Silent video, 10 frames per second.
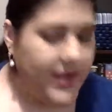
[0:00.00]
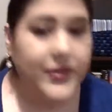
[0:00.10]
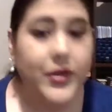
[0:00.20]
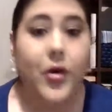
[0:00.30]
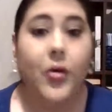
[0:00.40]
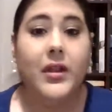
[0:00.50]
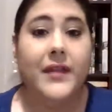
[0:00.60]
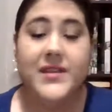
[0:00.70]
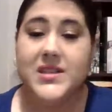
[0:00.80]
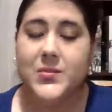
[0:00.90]
The goal
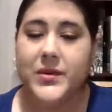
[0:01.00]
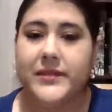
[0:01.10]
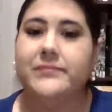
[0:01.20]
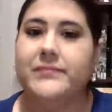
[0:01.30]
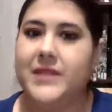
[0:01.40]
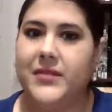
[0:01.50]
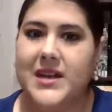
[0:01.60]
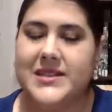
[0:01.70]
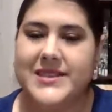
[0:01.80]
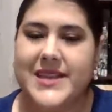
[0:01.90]
on this one, I
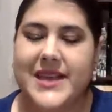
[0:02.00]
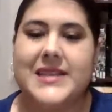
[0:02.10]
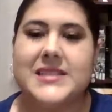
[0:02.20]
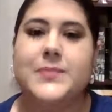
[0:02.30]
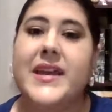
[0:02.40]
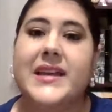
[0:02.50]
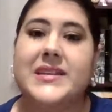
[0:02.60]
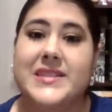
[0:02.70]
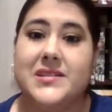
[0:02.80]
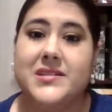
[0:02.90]
forgot to say, is to make a
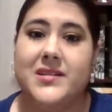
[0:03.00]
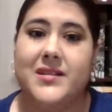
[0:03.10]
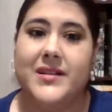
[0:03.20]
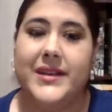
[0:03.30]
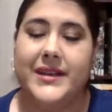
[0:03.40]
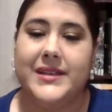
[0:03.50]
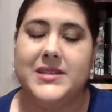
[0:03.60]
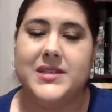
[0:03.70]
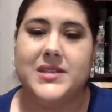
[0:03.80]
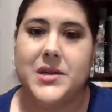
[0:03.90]
dent in it.
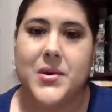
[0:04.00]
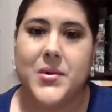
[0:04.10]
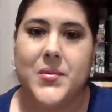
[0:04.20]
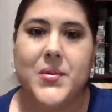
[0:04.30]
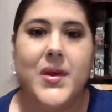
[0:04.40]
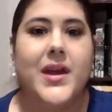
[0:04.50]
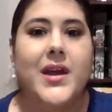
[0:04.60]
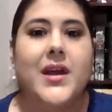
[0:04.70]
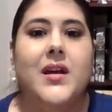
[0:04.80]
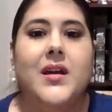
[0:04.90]
So
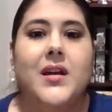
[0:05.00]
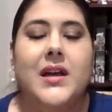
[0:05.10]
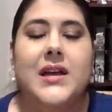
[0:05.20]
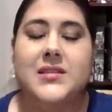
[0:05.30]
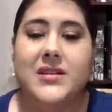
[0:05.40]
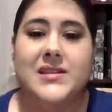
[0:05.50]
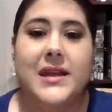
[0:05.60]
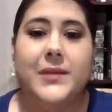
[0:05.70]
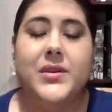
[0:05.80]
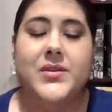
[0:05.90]
as long as
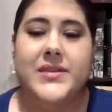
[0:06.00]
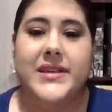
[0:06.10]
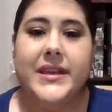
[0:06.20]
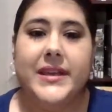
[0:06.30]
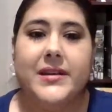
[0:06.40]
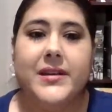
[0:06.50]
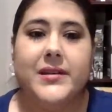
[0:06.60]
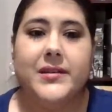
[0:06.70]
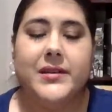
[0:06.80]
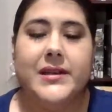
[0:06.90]
I'm using it
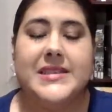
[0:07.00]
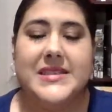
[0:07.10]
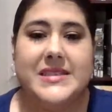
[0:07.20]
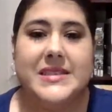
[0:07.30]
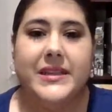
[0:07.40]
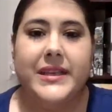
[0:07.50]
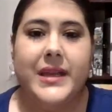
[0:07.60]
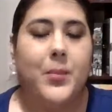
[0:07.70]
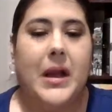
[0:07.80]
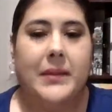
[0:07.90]
consistently,
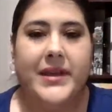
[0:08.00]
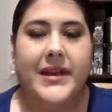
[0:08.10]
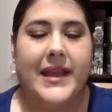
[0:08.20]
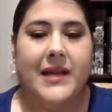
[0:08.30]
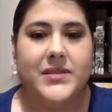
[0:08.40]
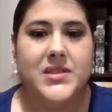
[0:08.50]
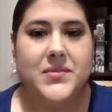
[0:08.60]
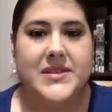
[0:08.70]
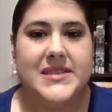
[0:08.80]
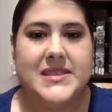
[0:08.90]
I'm probably going to count this
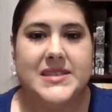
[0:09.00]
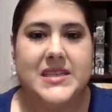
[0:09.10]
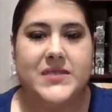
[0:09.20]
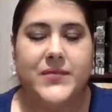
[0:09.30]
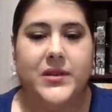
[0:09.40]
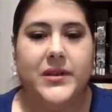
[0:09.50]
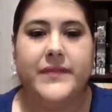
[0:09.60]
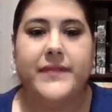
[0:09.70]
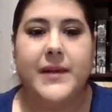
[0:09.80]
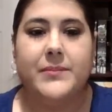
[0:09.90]
one as successful.
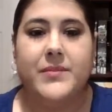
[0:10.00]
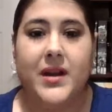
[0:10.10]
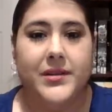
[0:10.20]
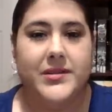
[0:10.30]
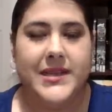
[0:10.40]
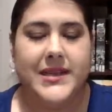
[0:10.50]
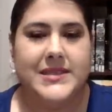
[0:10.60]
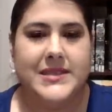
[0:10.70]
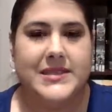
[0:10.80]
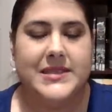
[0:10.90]
If I'm not using it
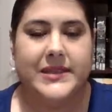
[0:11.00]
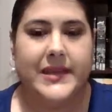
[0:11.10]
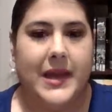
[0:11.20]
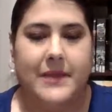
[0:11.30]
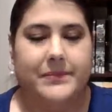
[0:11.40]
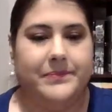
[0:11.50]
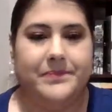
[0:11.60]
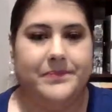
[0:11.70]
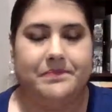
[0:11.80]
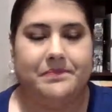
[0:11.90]
consistently,
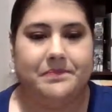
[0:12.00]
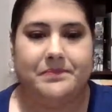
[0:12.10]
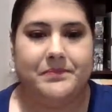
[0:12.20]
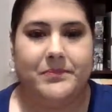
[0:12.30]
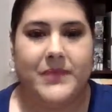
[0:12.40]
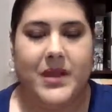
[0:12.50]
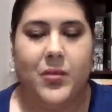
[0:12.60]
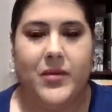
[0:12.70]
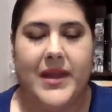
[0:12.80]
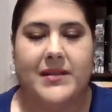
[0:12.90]
I
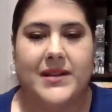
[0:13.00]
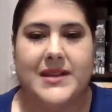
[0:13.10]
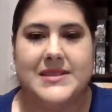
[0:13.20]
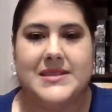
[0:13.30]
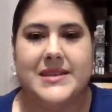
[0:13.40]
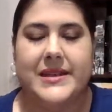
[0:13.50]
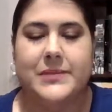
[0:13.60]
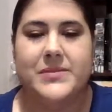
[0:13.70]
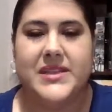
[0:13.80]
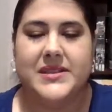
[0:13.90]
won't count it as an
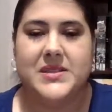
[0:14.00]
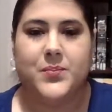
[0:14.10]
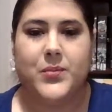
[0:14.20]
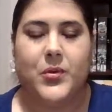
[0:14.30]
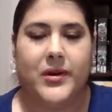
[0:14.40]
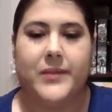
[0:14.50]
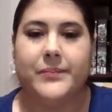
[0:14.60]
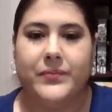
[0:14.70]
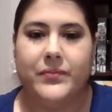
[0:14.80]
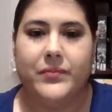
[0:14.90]
empty in this or a
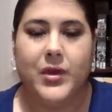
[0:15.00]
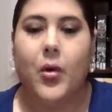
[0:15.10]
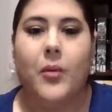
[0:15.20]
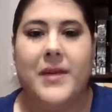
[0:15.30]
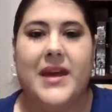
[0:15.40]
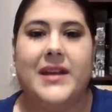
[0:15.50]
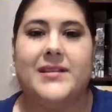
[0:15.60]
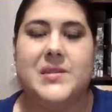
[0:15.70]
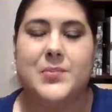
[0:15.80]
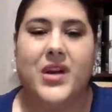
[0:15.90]
goal met in
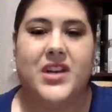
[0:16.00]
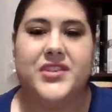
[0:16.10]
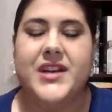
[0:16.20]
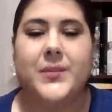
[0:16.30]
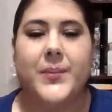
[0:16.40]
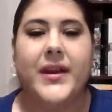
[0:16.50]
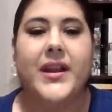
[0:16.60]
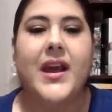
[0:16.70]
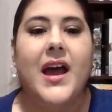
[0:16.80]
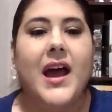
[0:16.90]
this project. But
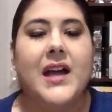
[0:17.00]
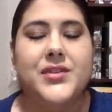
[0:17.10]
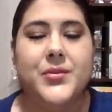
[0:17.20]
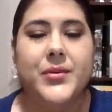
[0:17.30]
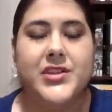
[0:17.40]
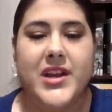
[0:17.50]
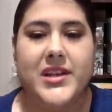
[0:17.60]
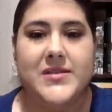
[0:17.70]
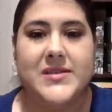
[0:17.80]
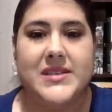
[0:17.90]
I do want to try to
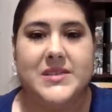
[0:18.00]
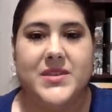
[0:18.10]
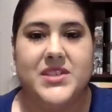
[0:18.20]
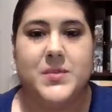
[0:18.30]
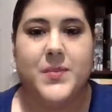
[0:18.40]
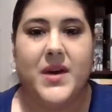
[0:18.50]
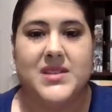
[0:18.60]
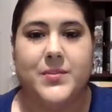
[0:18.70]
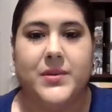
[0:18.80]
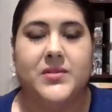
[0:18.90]
use it as much as
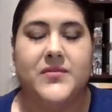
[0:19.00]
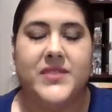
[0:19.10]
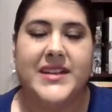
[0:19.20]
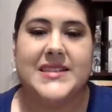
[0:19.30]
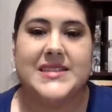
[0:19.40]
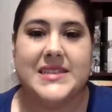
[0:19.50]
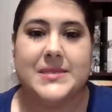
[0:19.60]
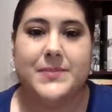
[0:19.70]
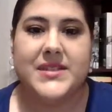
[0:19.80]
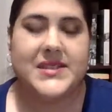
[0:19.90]
possible over the next 6
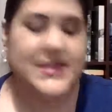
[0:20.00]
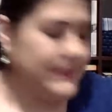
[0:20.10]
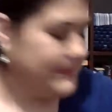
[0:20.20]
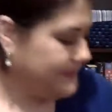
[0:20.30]
months.